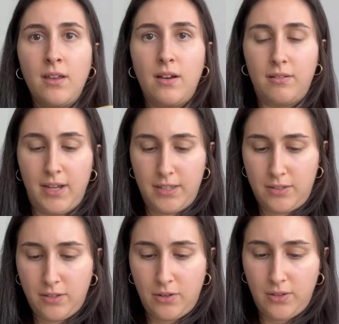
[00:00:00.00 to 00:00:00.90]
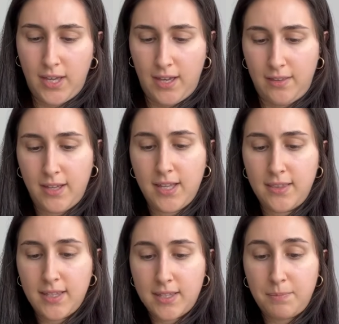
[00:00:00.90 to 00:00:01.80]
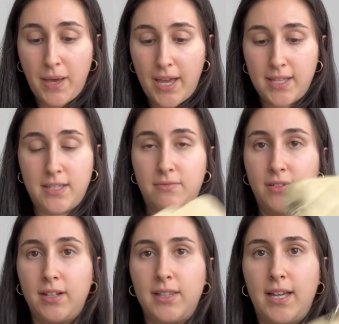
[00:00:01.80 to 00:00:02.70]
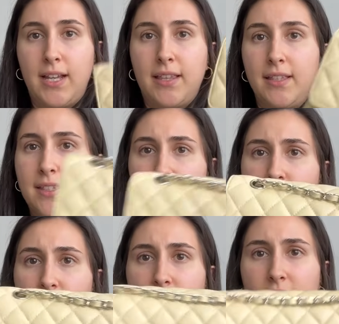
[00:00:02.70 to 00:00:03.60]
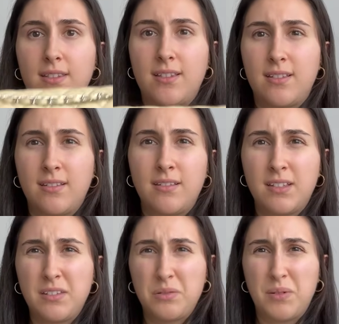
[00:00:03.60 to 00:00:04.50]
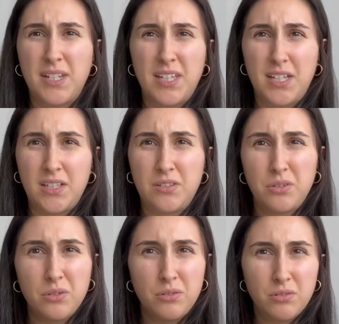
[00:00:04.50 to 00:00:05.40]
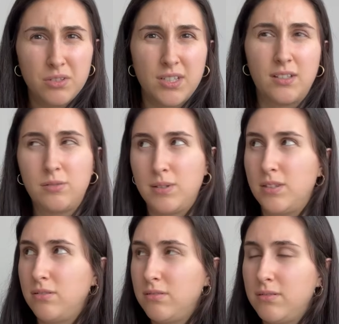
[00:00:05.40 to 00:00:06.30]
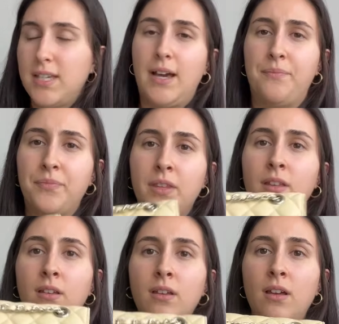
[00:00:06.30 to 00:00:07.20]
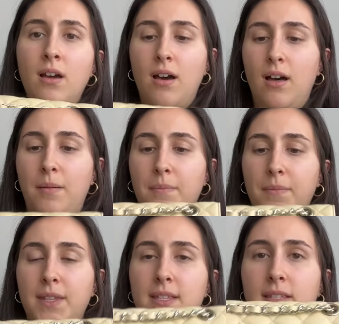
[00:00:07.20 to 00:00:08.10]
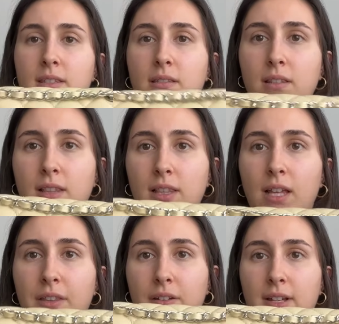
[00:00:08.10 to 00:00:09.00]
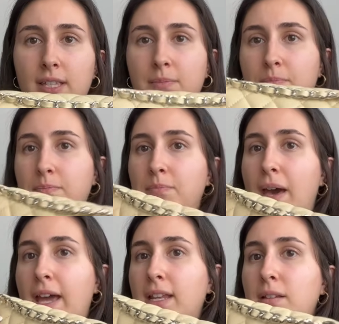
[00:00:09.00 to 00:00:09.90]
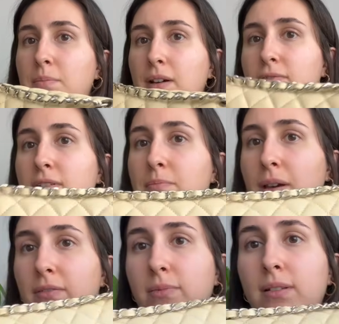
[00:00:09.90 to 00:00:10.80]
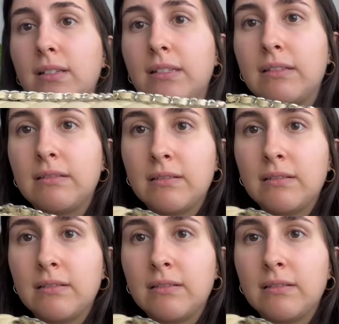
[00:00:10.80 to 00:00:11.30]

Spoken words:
All right, so yeah, again, this bag is very light. I think this is just like the 22, Chanel 22, yeah. This leather is padded, puffy, pebbled.